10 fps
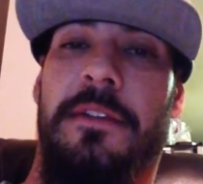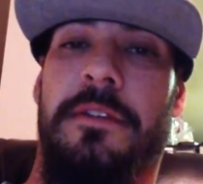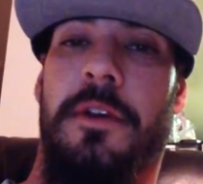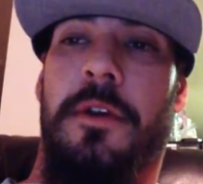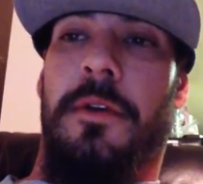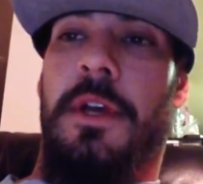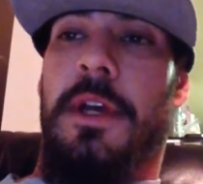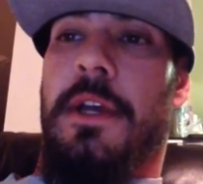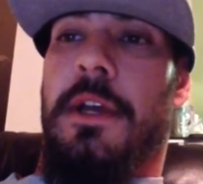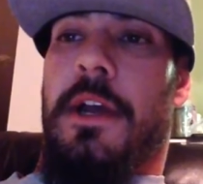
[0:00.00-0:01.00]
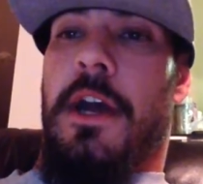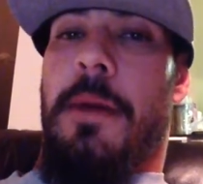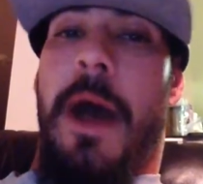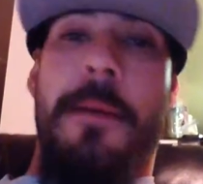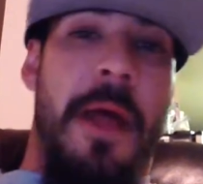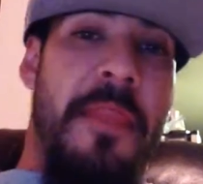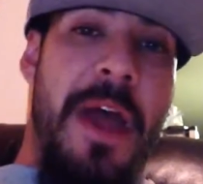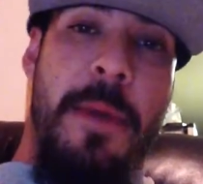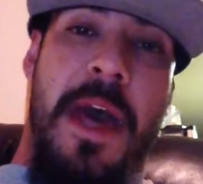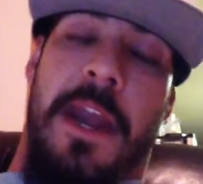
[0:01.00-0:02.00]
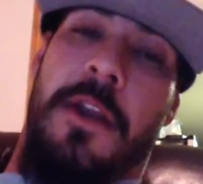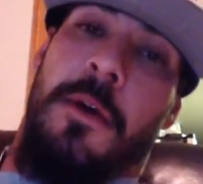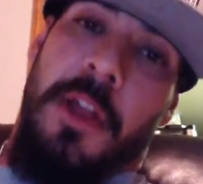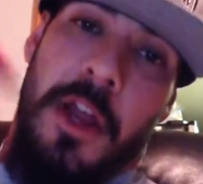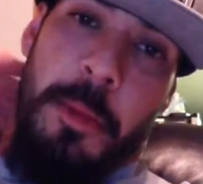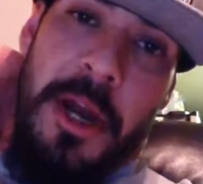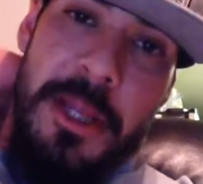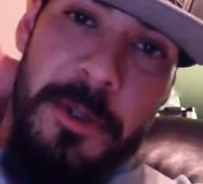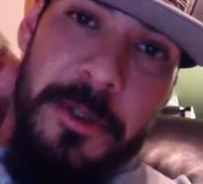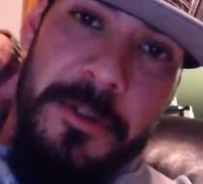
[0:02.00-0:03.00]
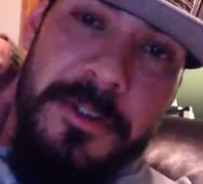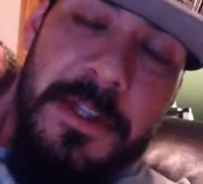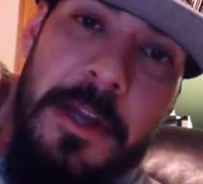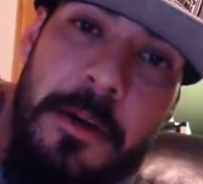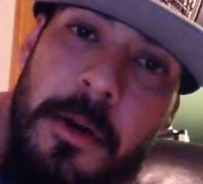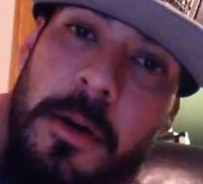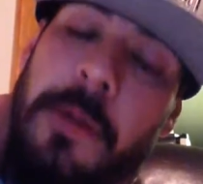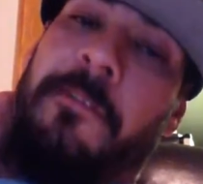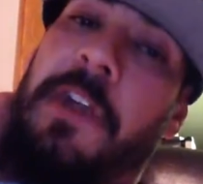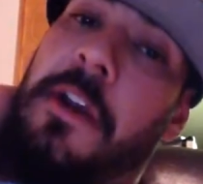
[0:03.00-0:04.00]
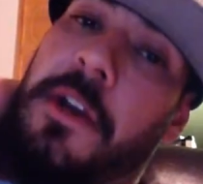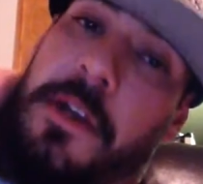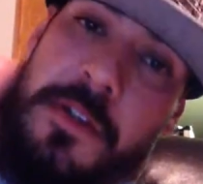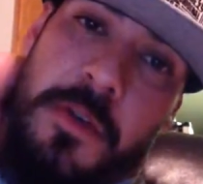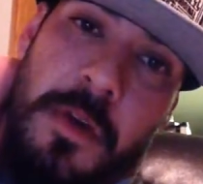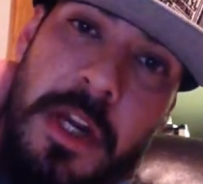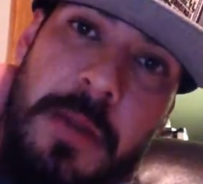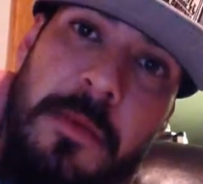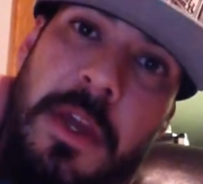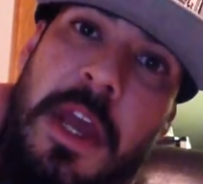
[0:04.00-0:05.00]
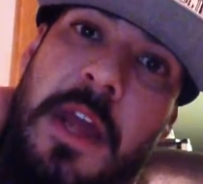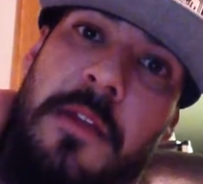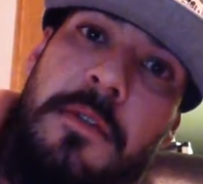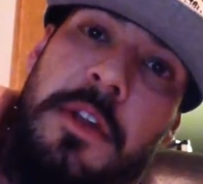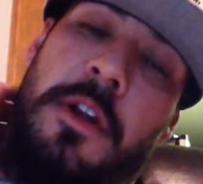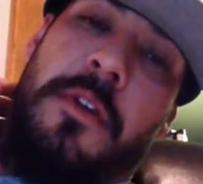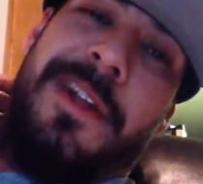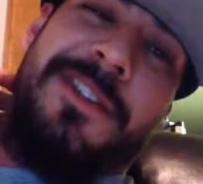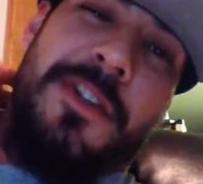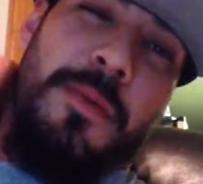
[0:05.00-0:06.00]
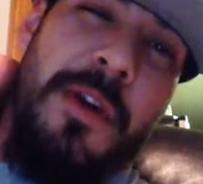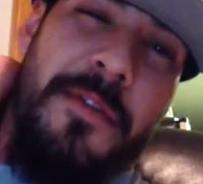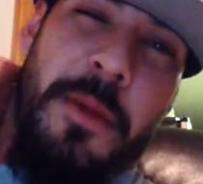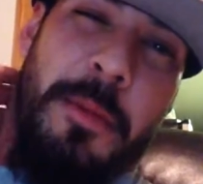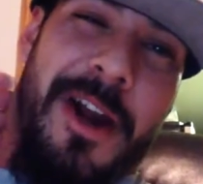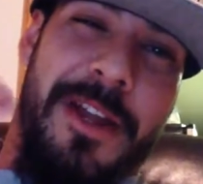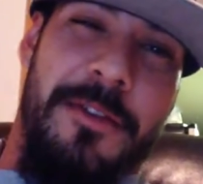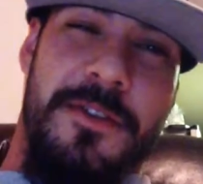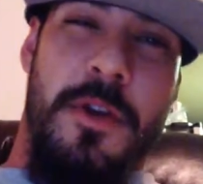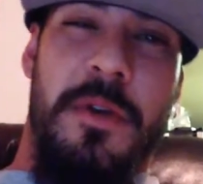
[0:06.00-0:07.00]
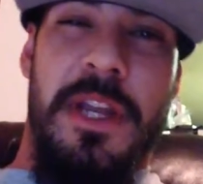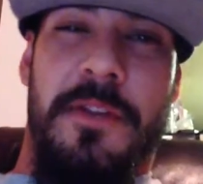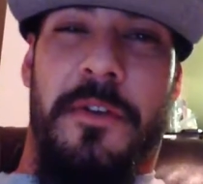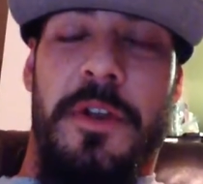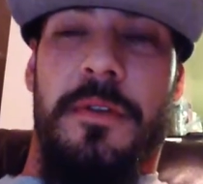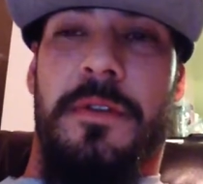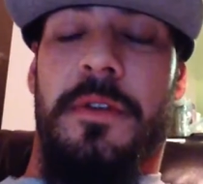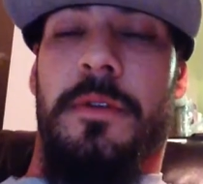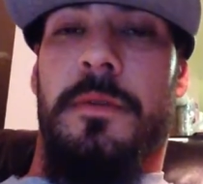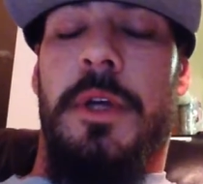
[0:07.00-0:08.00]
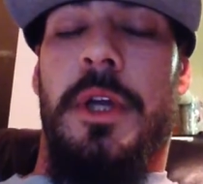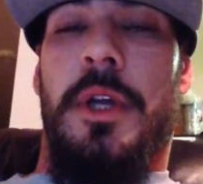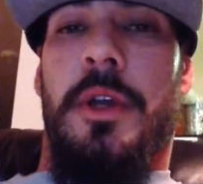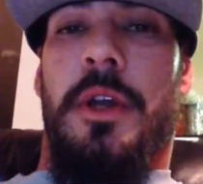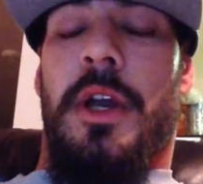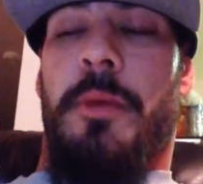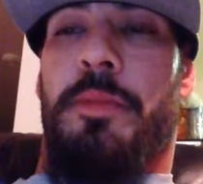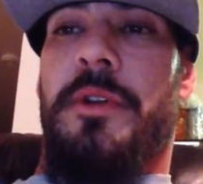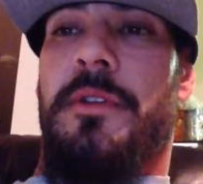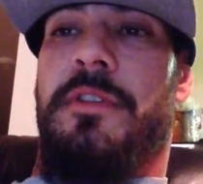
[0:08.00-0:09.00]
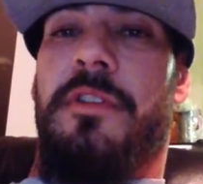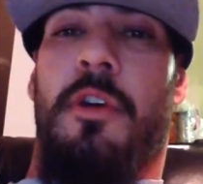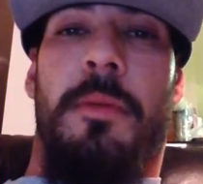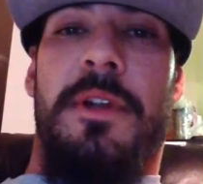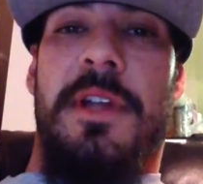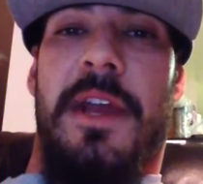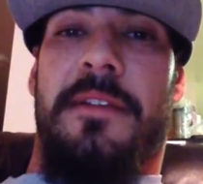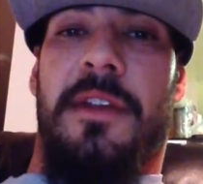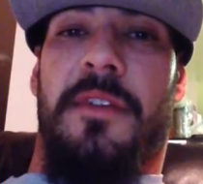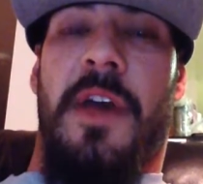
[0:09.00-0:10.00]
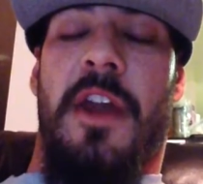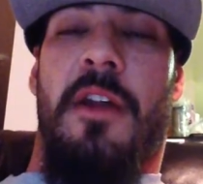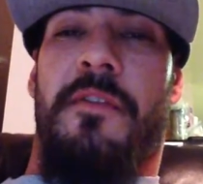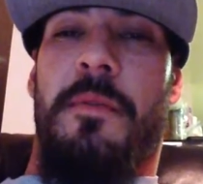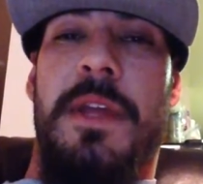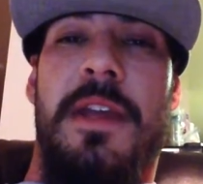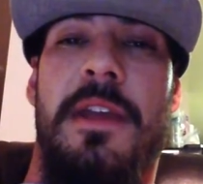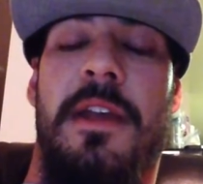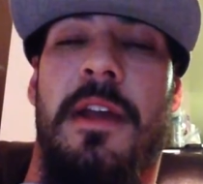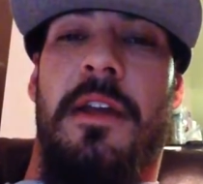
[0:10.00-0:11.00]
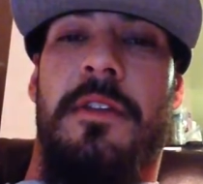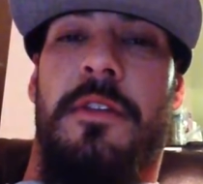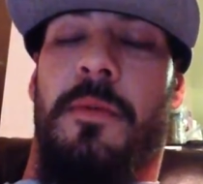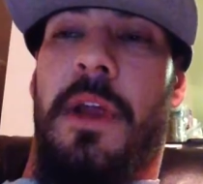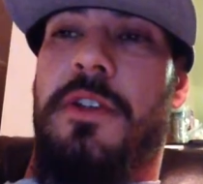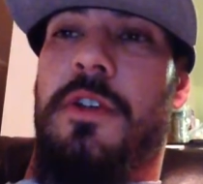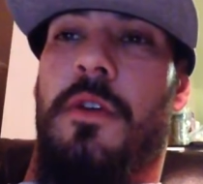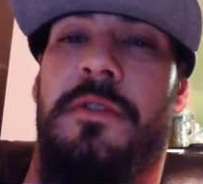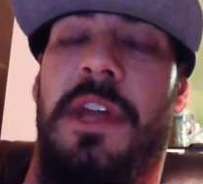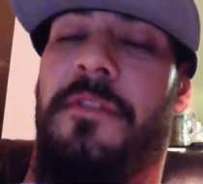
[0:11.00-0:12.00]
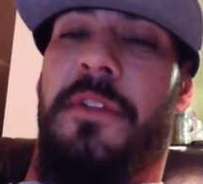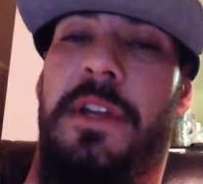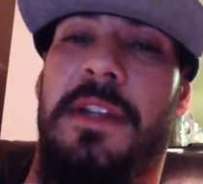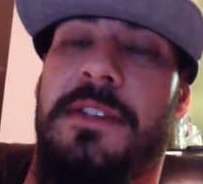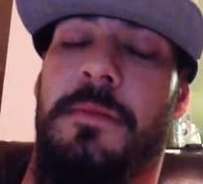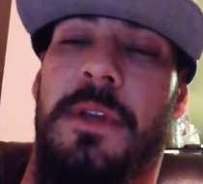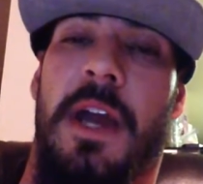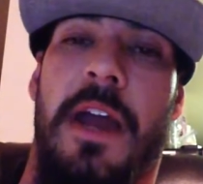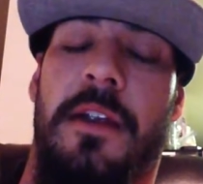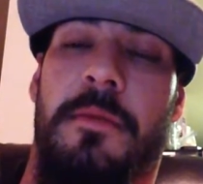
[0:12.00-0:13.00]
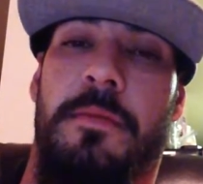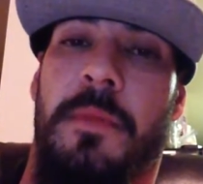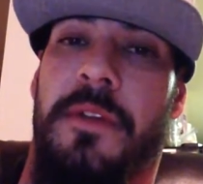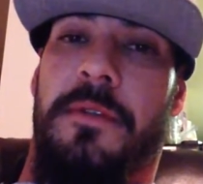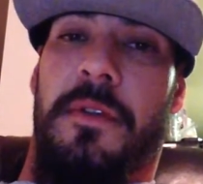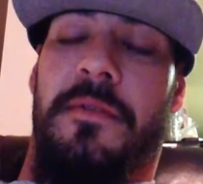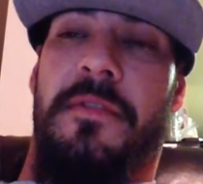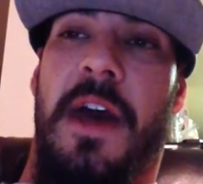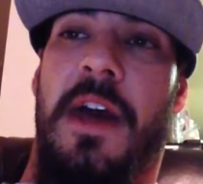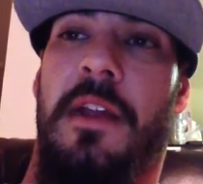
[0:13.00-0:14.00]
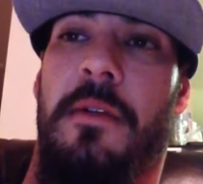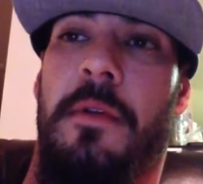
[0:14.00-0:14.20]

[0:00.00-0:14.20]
So I'm not that bad. I know a lot of bodybuilders that are very extreme, and that's just rough on the body. There's no need for you to put so much excess fat on. For me, the ratio definitely needs to be higher muscle than fat.